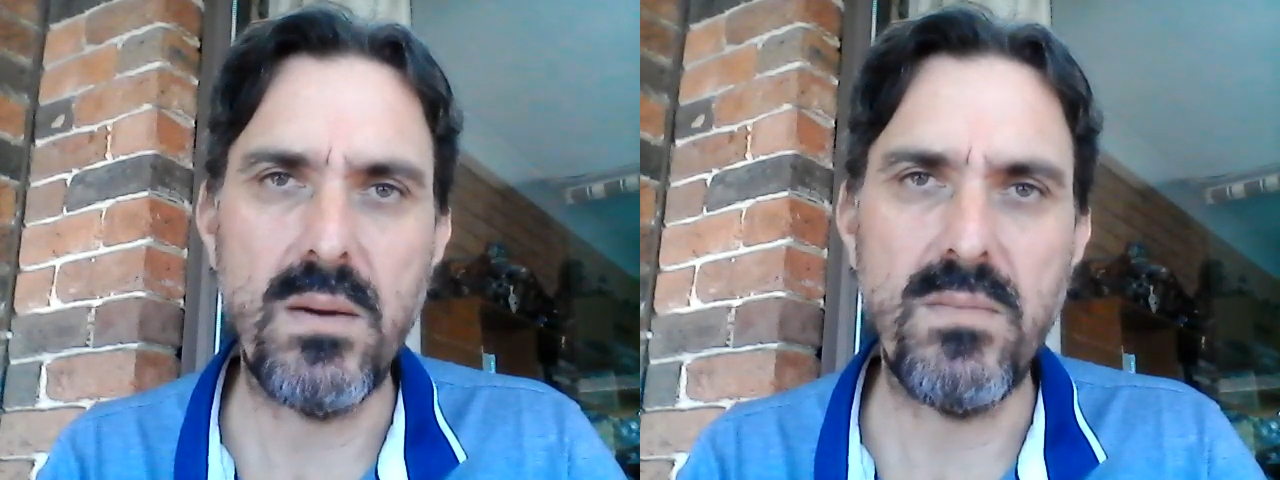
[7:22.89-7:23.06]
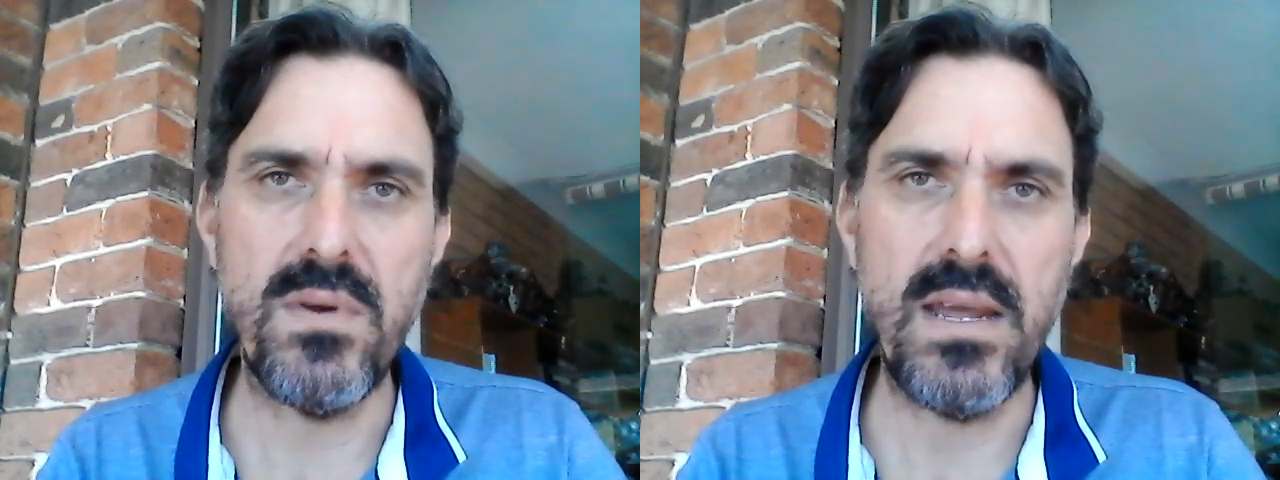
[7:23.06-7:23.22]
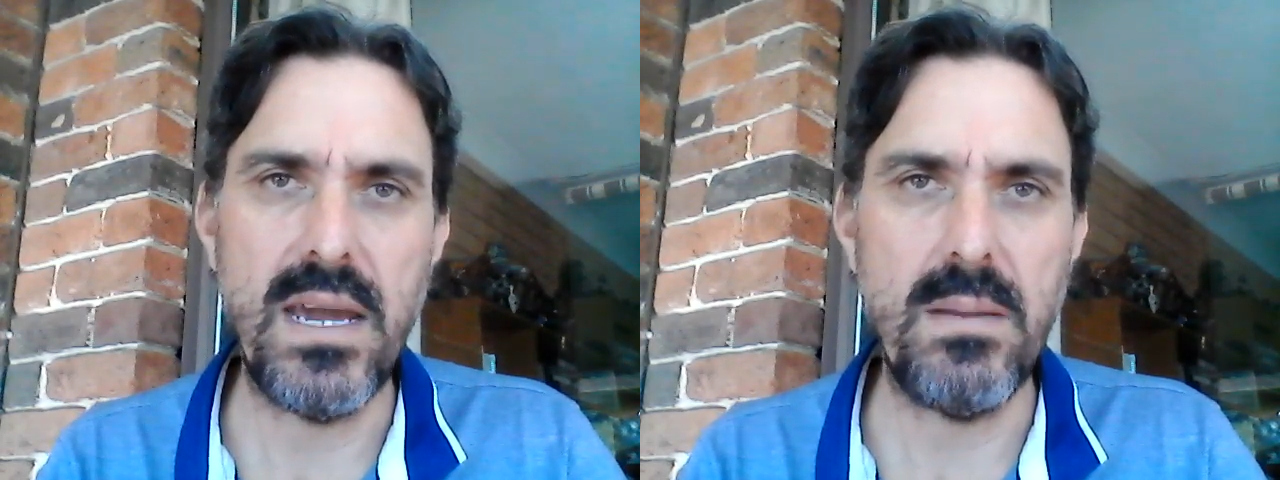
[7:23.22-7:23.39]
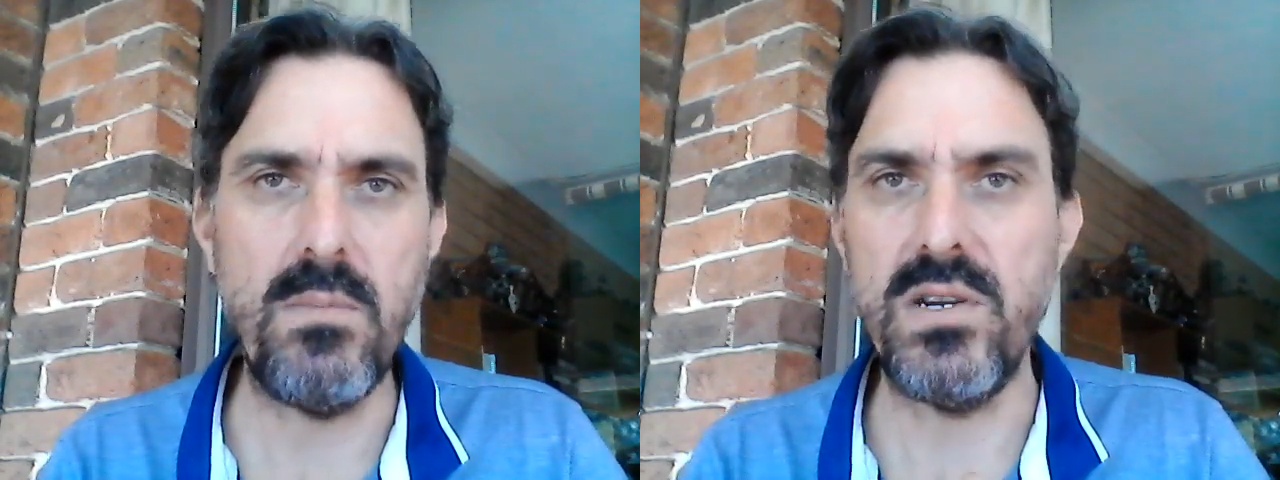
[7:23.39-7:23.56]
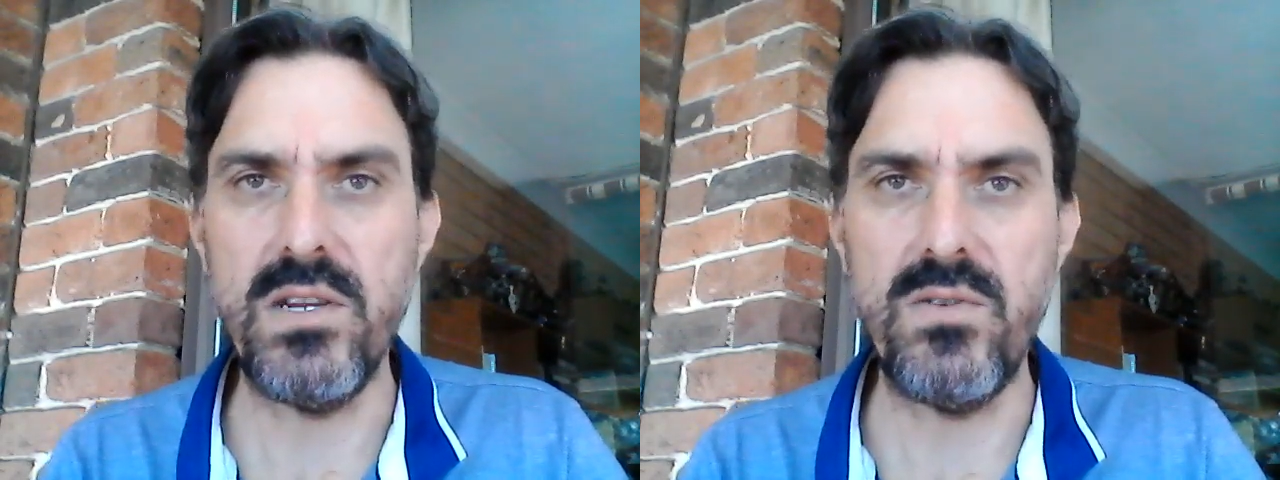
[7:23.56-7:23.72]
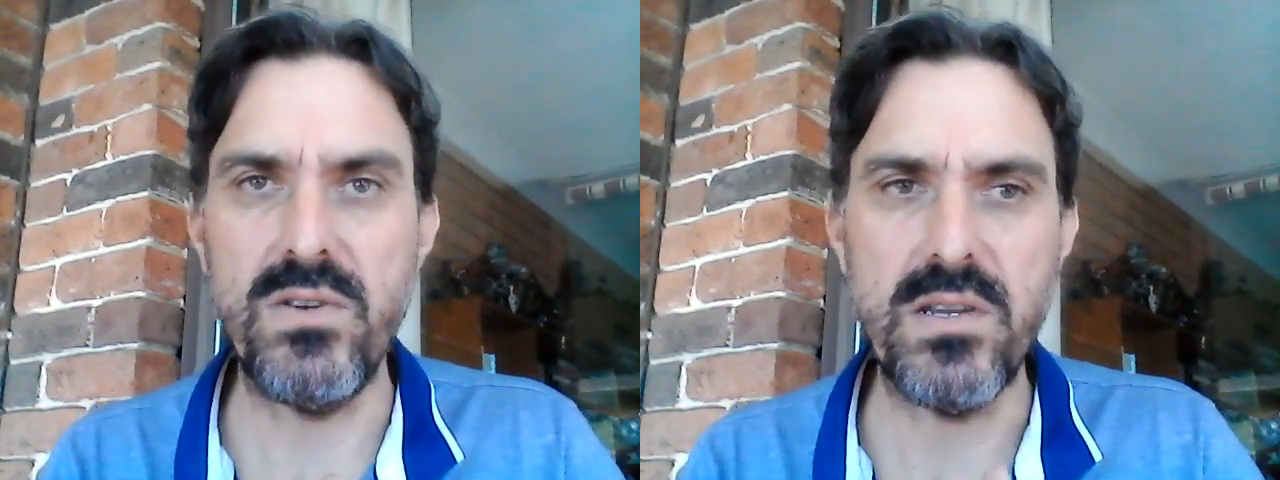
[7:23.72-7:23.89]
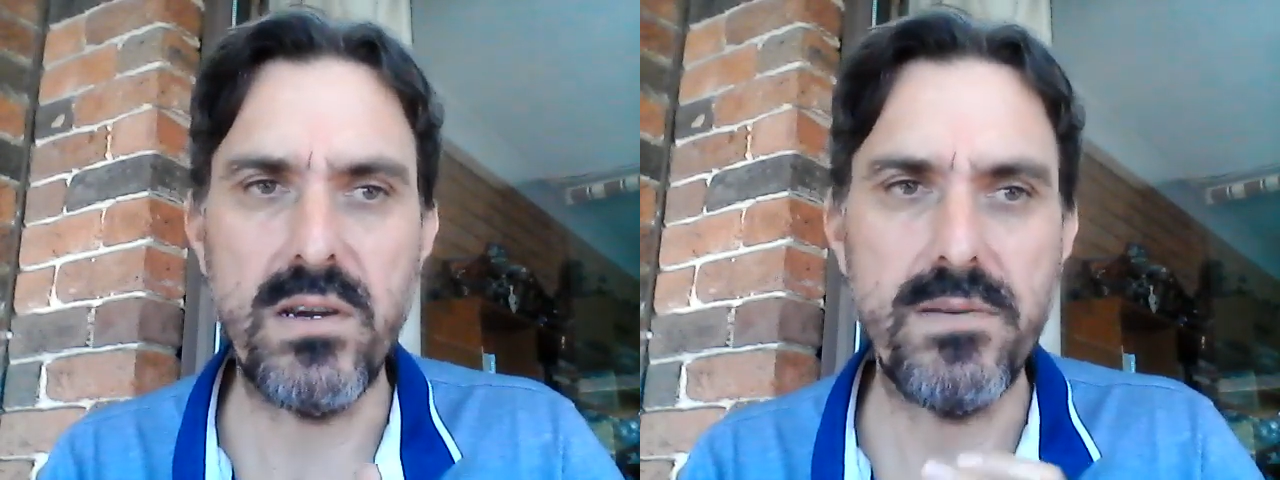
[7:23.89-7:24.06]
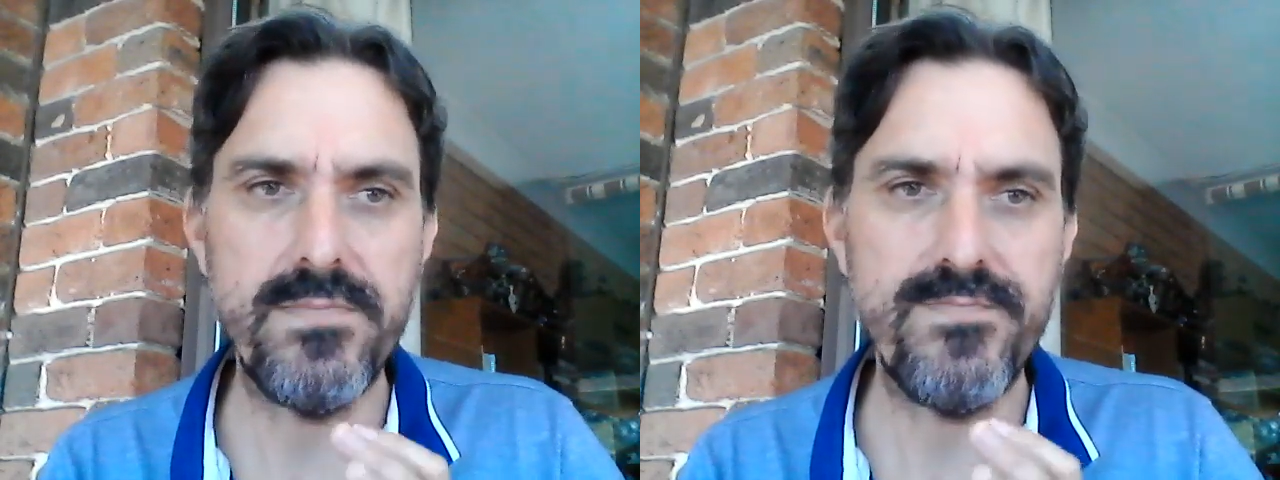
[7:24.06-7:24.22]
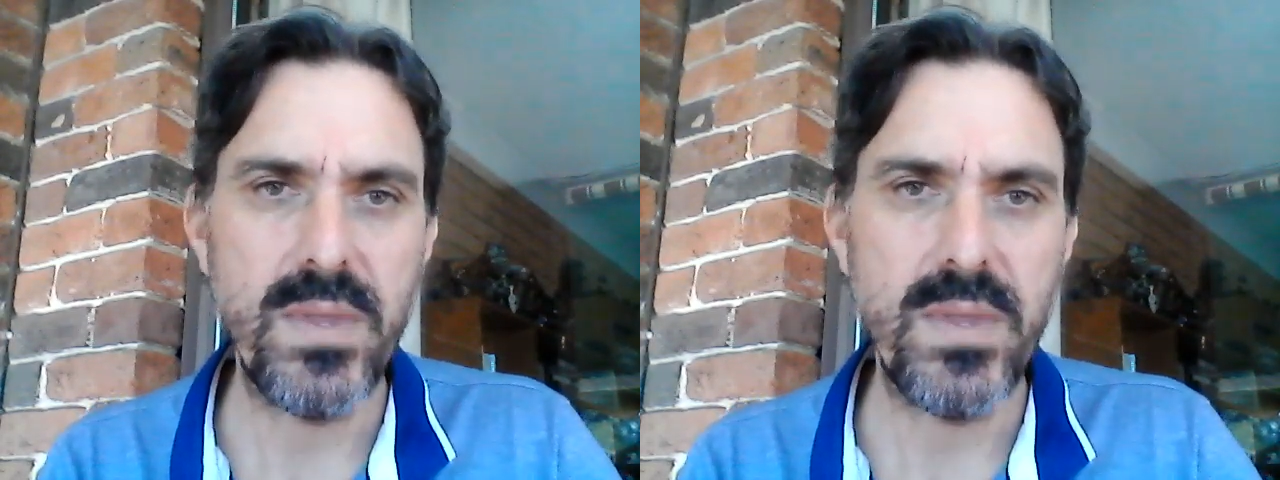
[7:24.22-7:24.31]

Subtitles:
Upmann, and Monte Cristo.